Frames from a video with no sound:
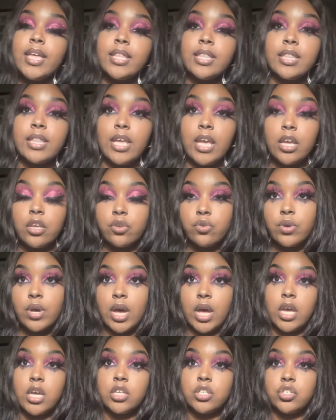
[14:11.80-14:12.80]
Thank you
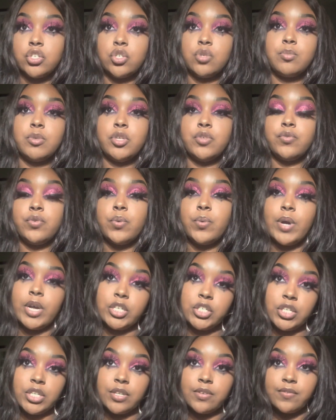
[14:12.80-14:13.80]
guys so much for
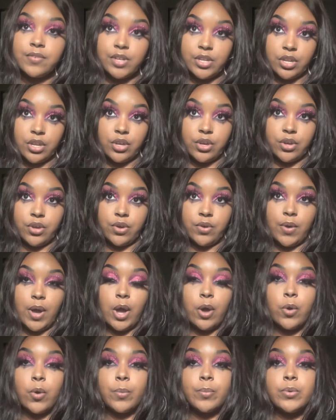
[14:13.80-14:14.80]
watching the video. I
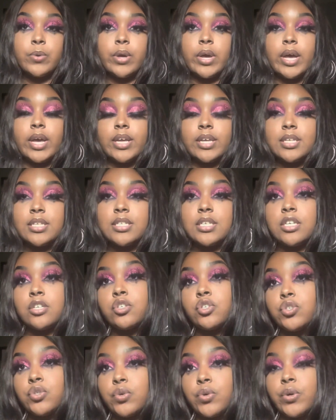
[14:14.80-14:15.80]
hope you guys
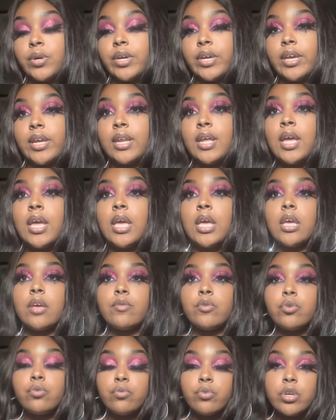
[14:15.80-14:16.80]
enjoy. If
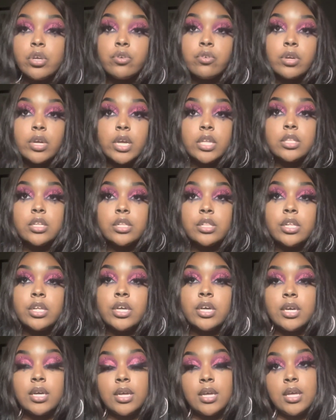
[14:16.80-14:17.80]
you recreate the
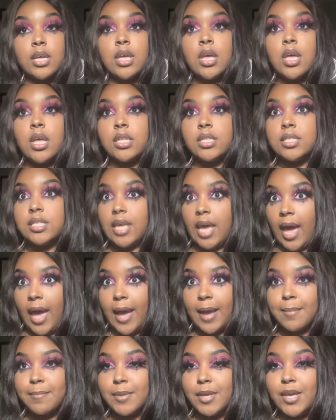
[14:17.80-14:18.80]
look,
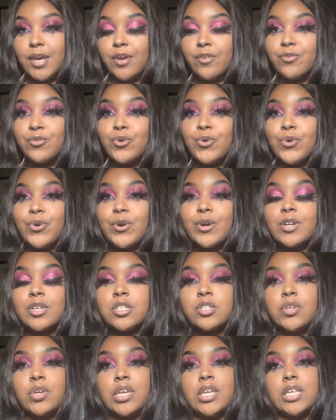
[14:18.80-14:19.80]
tag me, of
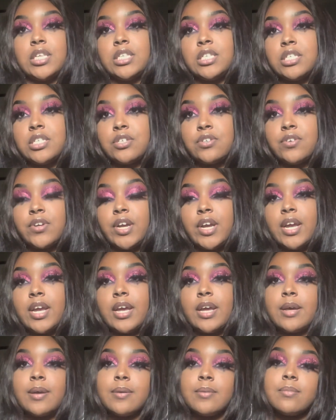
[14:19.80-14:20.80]
course, on
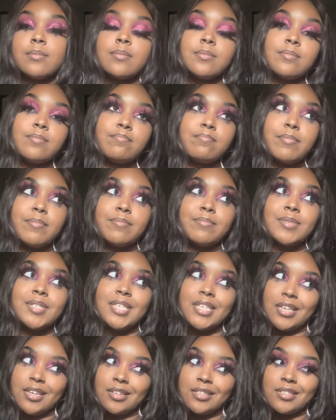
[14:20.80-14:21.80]
Instagram,
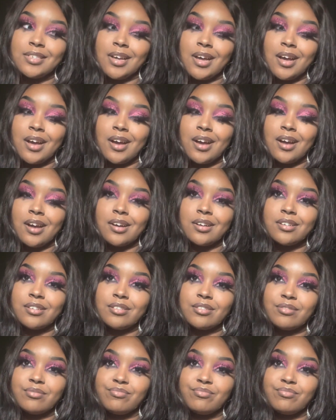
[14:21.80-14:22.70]
TikTok,